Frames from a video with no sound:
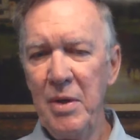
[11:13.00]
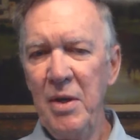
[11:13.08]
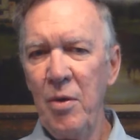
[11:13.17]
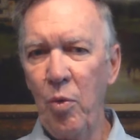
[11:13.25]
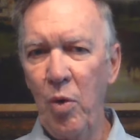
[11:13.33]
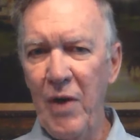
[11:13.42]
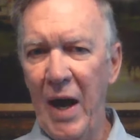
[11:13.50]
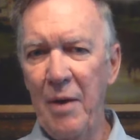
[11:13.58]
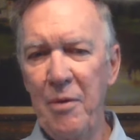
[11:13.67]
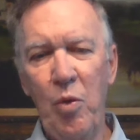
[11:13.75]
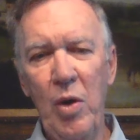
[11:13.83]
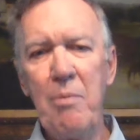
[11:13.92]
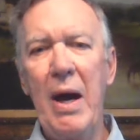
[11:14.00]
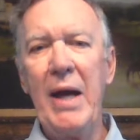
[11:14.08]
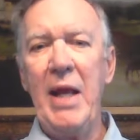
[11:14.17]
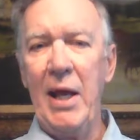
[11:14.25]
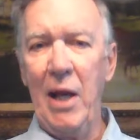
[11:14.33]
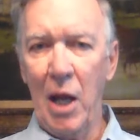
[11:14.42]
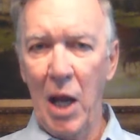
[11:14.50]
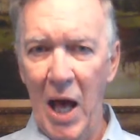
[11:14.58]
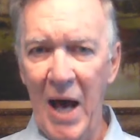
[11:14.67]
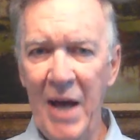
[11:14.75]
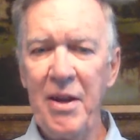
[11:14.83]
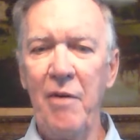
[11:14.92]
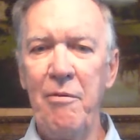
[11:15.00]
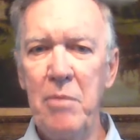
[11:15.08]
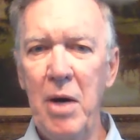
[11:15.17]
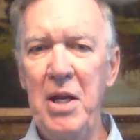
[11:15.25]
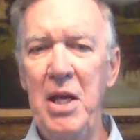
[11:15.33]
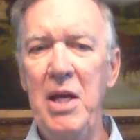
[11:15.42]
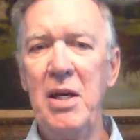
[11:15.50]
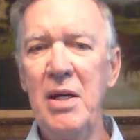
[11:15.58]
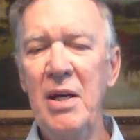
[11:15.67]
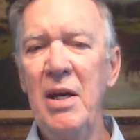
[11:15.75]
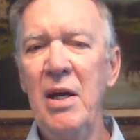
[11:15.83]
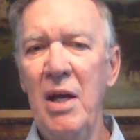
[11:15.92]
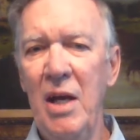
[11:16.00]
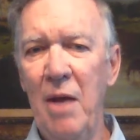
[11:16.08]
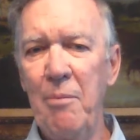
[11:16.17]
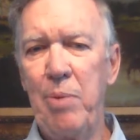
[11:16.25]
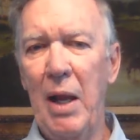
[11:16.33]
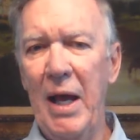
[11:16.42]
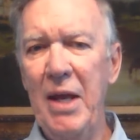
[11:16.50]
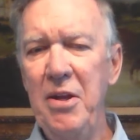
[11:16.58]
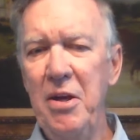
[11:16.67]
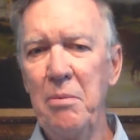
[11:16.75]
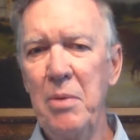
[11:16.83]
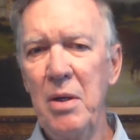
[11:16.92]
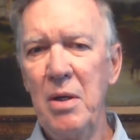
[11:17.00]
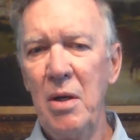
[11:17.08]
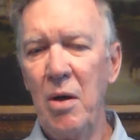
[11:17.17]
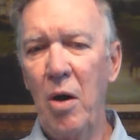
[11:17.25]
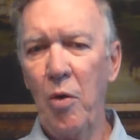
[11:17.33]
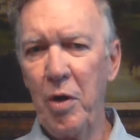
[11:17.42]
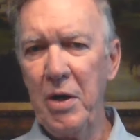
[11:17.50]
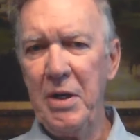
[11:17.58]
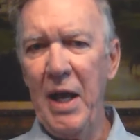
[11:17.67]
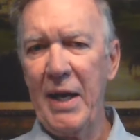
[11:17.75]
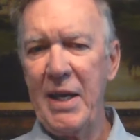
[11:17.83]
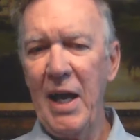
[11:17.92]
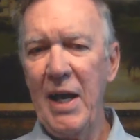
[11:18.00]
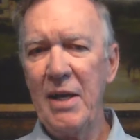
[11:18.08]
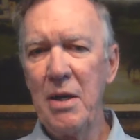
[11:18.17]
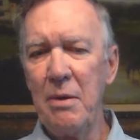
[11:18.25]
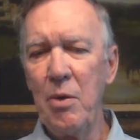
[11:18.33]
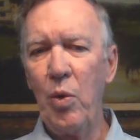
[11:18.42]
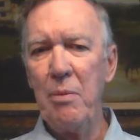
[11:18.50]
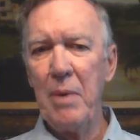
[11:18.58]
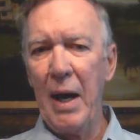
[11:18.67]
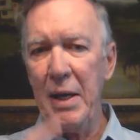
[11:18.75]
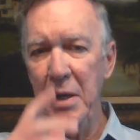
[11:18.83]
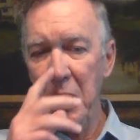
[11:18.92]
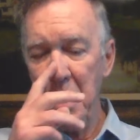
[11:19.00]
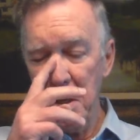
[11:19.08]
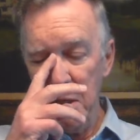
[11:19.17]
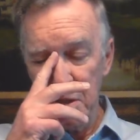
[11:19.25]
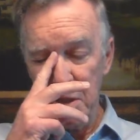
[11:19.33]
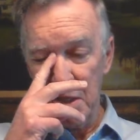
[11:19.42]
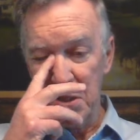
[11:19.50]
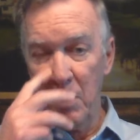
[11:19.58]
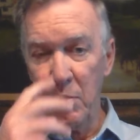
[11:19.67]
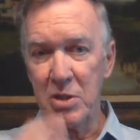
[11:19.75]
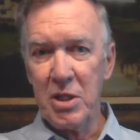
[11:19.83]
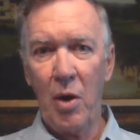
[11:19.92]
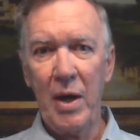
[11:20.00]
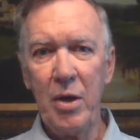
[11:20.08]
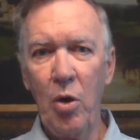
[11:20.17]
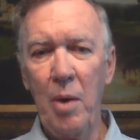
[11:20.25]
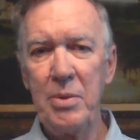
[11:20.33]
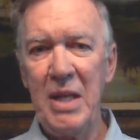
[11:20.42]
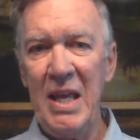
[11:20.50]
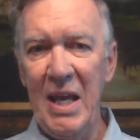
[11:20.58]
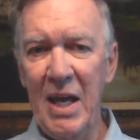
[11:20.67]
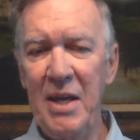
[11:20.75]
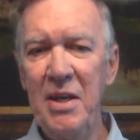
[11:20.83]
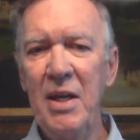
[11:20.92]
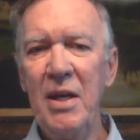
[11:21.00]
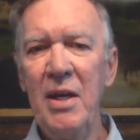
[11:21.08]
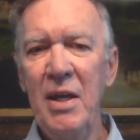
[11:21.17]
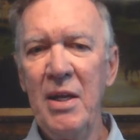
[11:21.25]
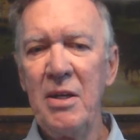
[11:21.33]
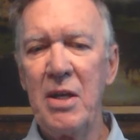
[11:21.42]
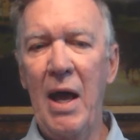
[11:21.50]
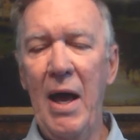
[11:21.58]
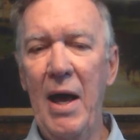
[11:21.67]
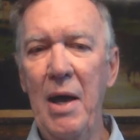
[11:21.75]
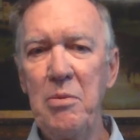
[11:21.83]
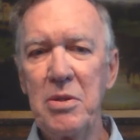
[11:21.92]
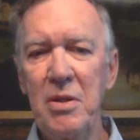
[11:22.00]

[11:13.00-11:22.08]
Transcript: We've had, we made a lot of money in palladium over a decade. And we made, as I said, we saw it go up ten times.